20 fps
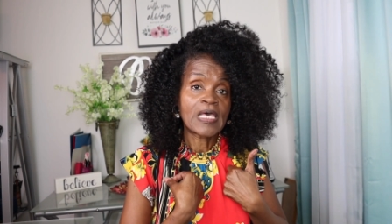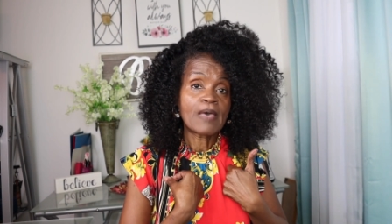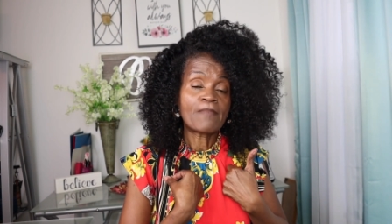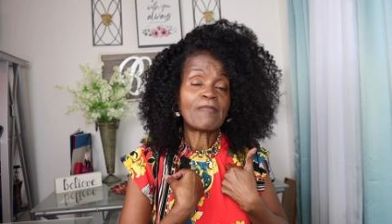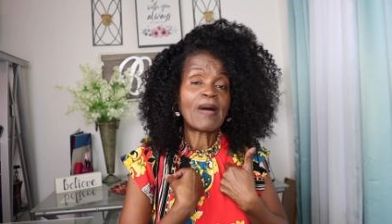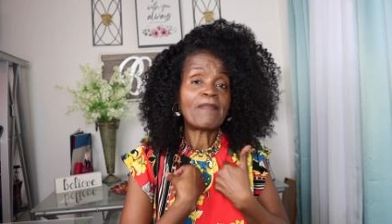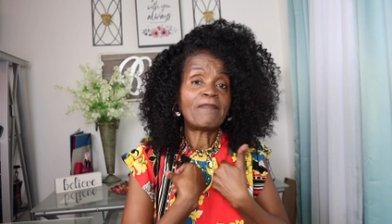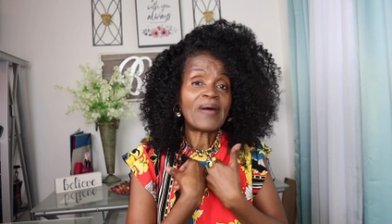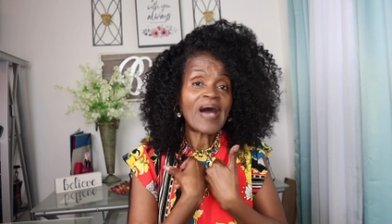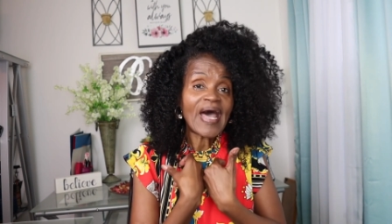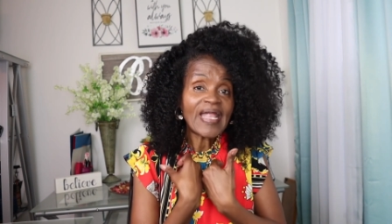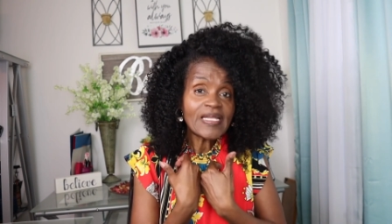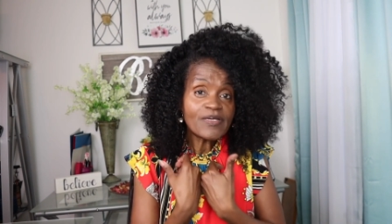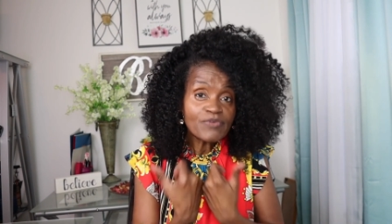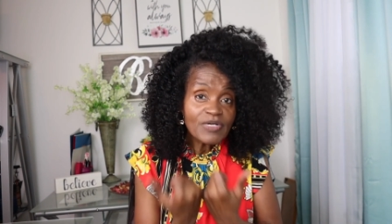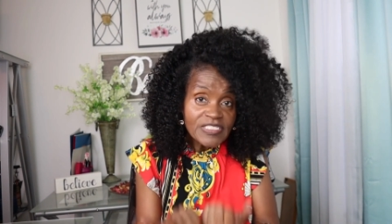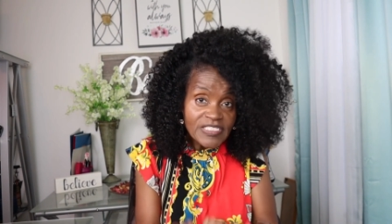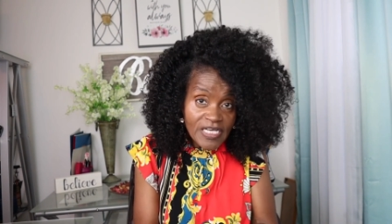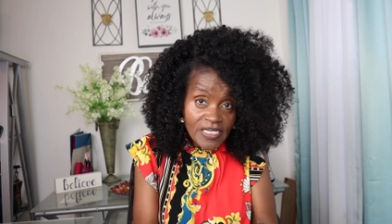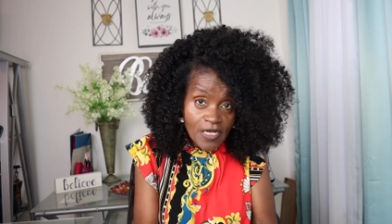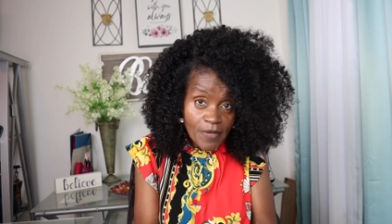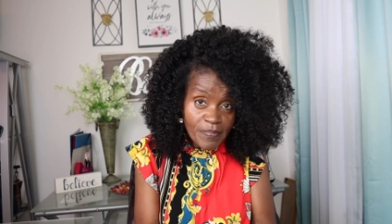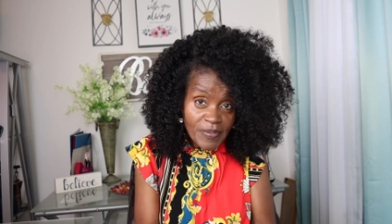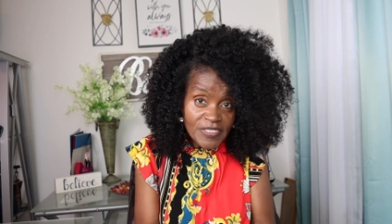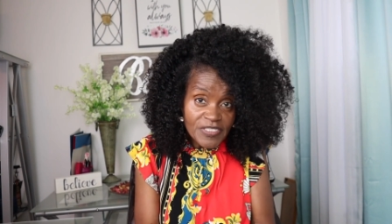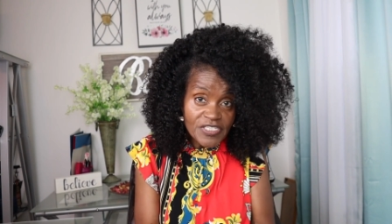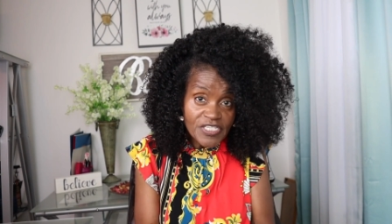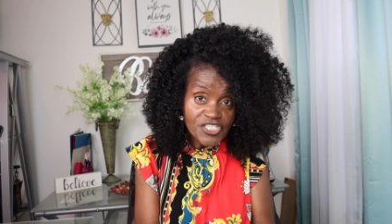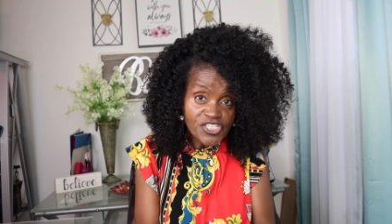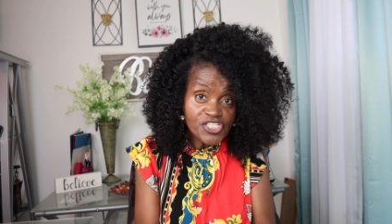My body was in a
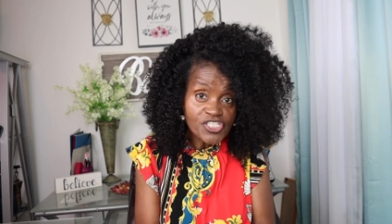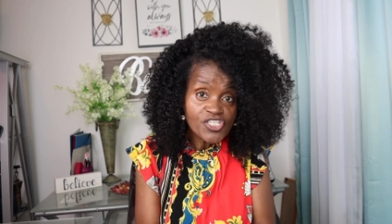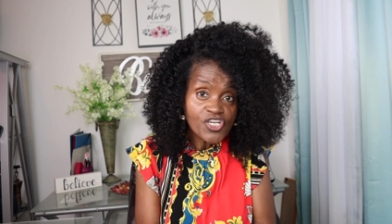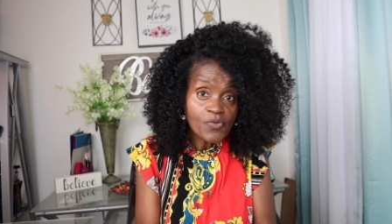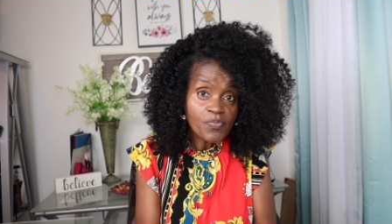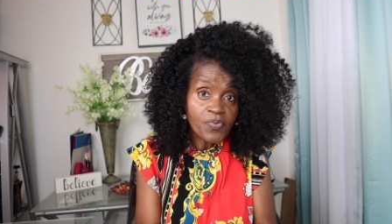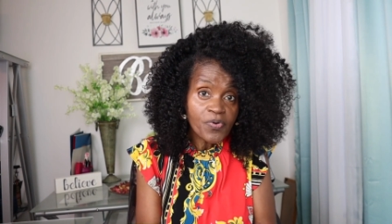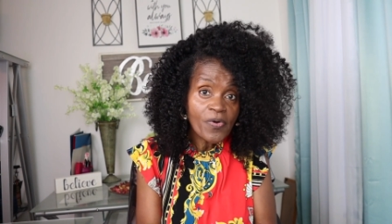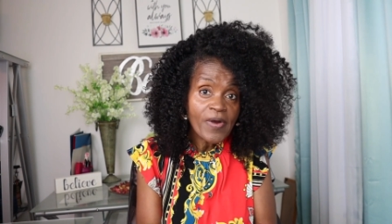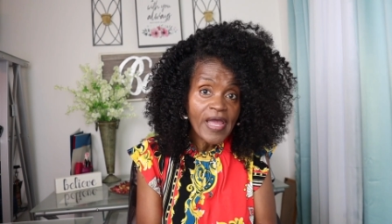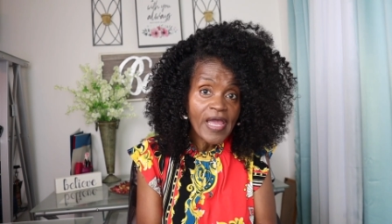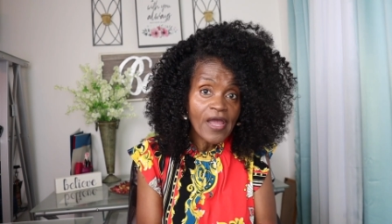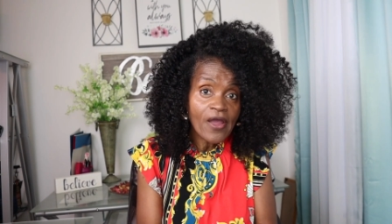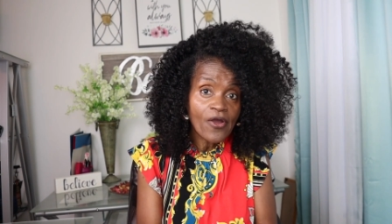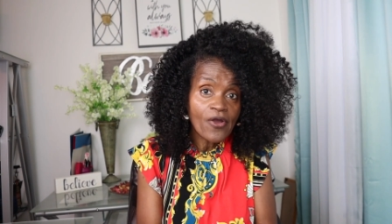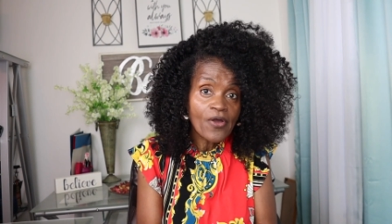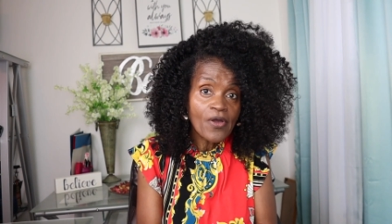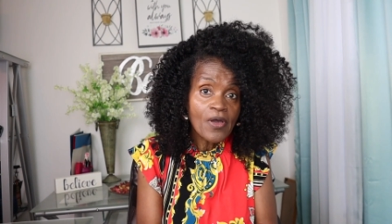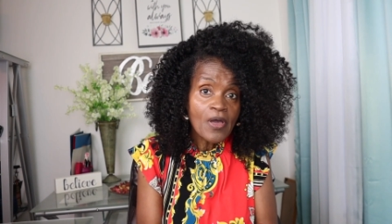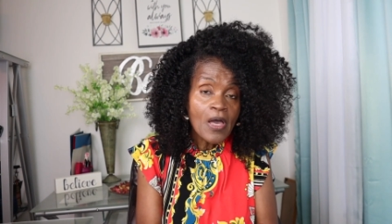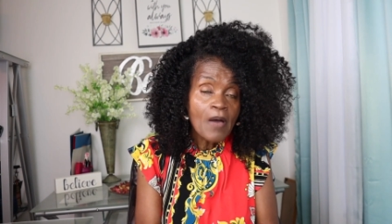position of prayer,